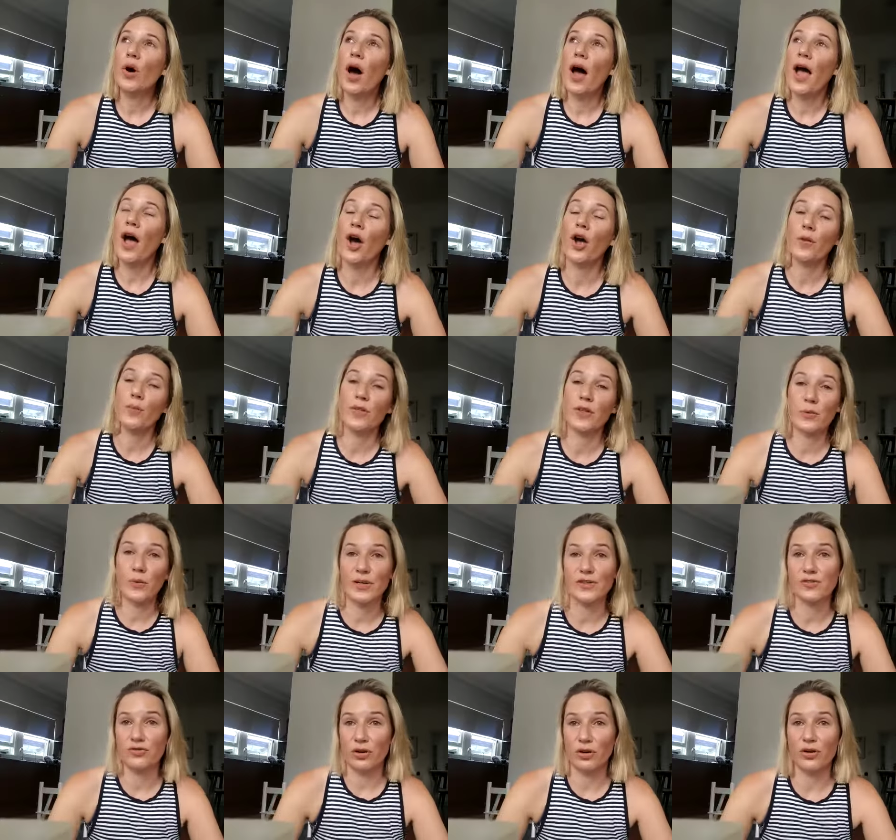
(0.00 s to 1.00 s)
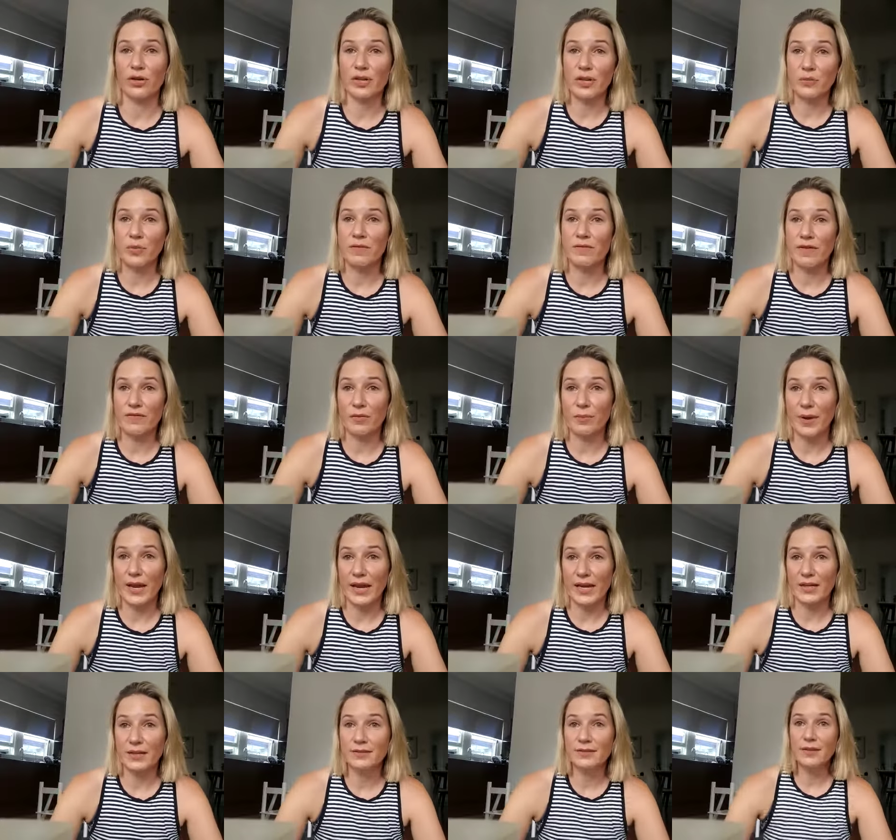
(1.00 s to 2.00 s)
I hope that we're stronger than we've ever
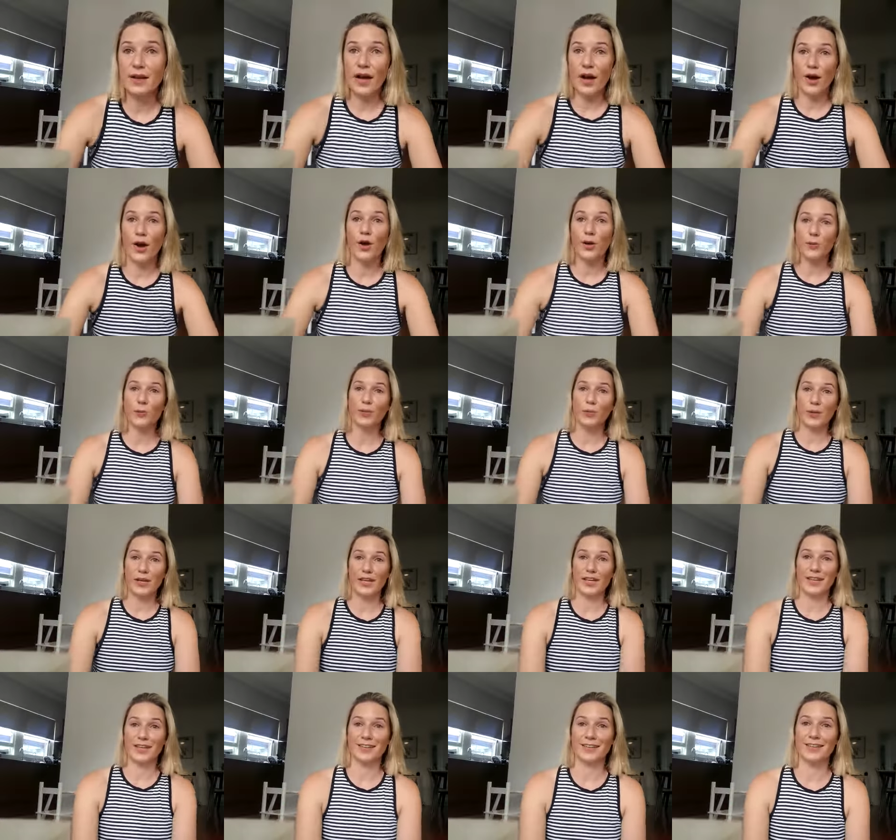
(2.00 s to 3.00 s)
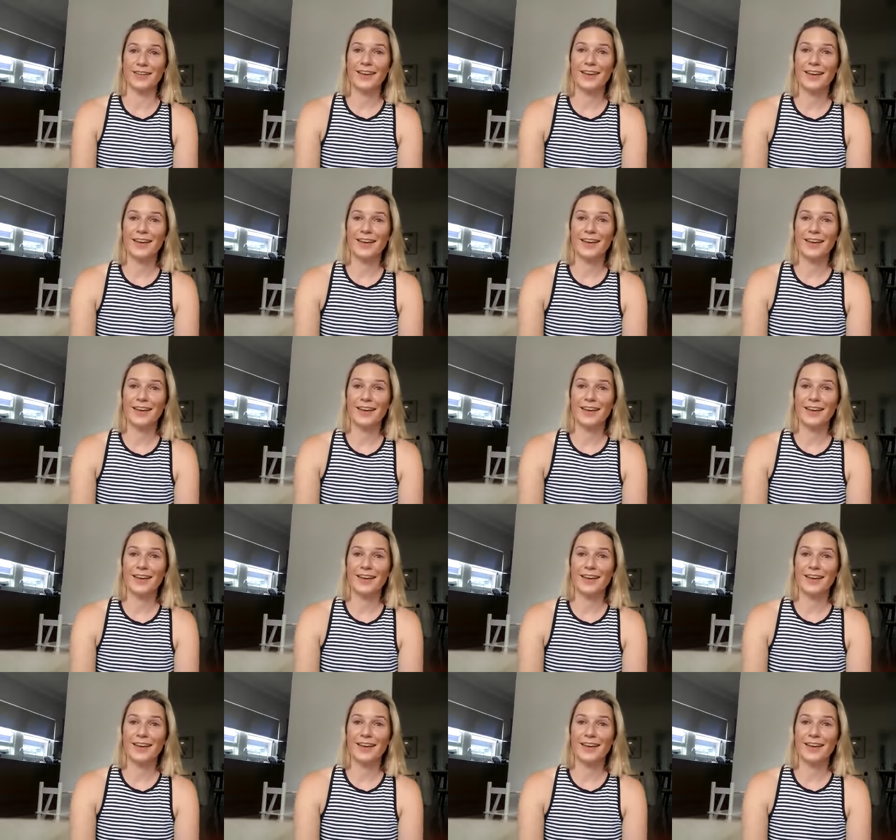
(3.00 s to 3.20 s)
been. I hope we can